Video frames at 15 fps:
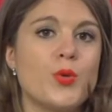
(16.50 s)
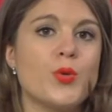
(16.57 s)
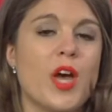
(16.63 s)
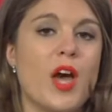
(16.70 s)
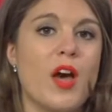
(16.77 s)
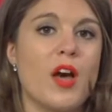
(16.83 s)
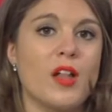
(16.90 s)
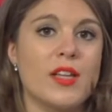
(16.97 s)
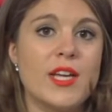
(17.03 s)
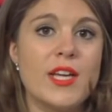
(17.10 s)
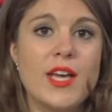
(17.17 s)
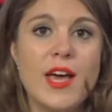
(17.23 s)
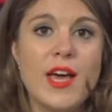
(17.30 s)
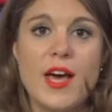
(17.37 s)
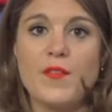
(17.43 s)
Blue Girl,
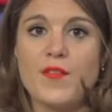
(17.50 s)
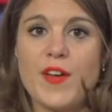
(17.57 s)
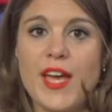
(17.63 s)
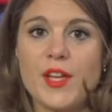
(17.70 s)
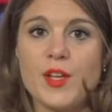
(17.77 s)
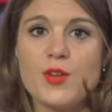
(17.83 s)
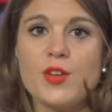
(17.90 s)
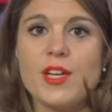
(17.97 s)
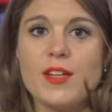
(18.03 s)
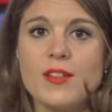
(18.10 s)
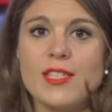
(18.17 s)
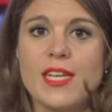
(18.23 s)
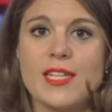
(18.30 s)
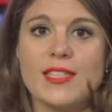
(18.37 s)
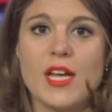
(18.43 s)
a fan who
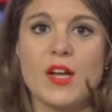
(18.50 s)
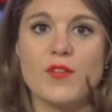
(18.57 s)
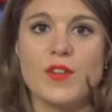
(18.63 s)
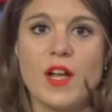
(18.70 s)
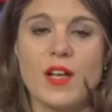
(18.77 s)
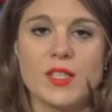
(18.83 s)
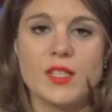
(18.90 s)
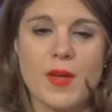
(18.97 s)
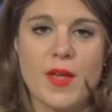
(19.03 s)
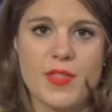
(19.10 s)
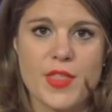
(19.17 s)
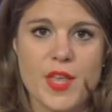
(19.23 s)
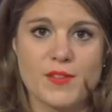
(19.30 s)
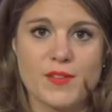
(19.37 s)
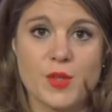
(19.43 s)
killed herself last
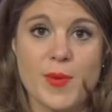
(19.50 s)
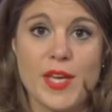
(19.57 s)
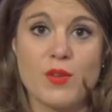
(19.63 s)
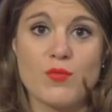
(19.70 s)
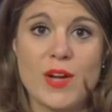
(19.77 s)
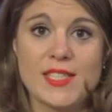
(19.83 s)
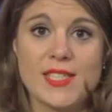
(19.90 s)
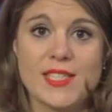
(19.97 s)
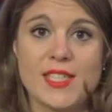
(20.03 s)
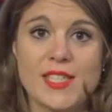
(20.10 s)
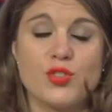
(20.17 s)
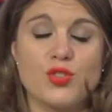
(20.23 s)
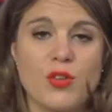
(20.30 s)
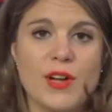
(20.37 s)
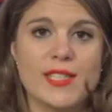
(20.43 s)
month after being
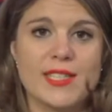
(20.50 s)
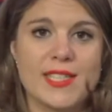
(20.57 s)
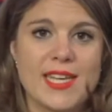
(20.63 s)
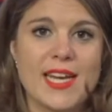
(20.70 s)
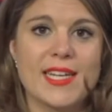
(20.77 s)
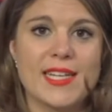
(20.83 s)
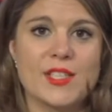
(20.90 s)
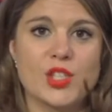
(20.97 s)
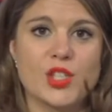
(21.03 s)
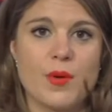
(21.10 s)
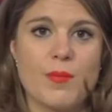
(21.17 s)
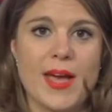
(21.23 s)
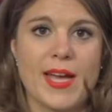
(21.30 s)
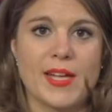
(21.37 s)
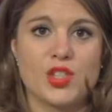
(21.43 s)
arrested trying to get into
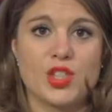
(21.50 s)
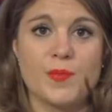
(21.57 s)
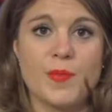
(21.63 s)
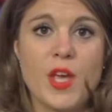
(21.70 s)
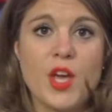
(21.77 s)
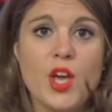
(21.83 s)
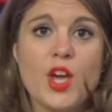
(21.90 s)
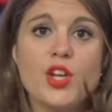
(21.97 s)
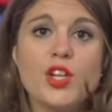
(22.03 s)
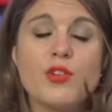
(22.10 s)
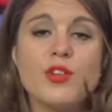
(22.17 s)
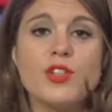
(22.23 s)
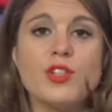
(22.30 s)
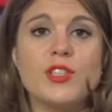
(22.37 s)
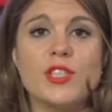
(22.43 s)
a match.
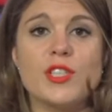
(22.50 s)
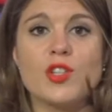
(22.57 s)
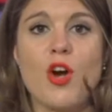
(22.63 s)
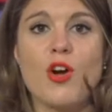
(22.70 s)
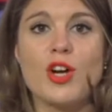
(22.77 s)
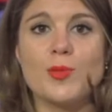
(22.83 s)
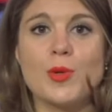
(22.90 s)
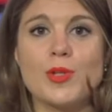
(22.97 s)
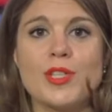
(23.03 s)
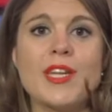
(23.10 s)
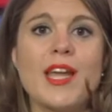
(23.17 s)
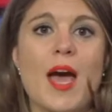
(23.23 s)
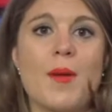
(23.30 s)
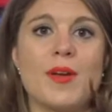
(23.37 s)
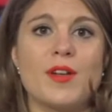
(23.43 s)
Euronews'
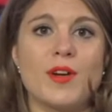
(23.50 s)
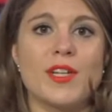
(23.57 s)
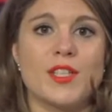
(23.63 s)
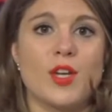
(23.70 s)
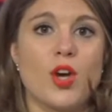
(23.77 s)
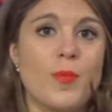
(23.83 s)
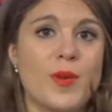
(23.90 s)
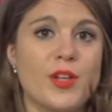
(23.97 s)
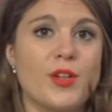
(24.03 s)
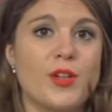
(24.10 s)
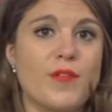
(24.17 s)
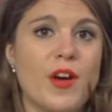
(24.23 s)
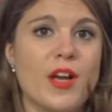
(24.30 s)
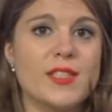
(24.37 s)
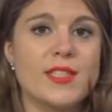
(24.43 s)
correspondent Hamid Reza
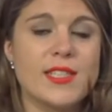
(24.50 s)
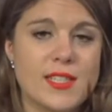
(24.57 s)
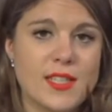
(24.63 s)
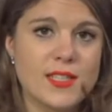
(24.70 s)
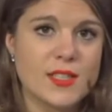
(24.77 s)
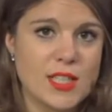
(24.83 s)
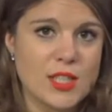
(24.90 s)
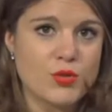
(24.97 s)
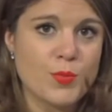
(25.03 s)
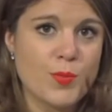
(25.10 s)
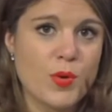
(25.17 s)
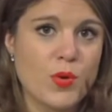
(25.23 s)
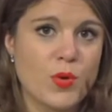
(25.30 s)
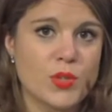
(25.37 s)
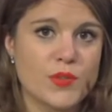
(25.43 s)
Homayounifar sent us this
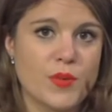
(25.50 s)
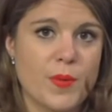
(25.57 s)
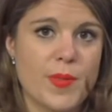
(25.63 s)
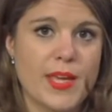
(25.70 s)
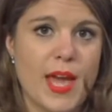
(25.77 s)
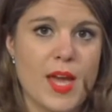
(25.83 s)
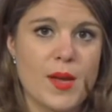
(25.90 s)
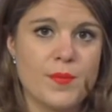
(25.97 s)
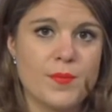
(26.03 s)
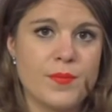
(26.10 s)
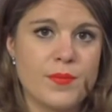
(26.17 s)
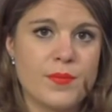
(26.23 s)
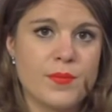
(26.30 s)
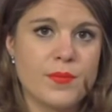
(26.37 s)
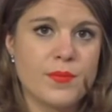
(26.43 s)
report from the game.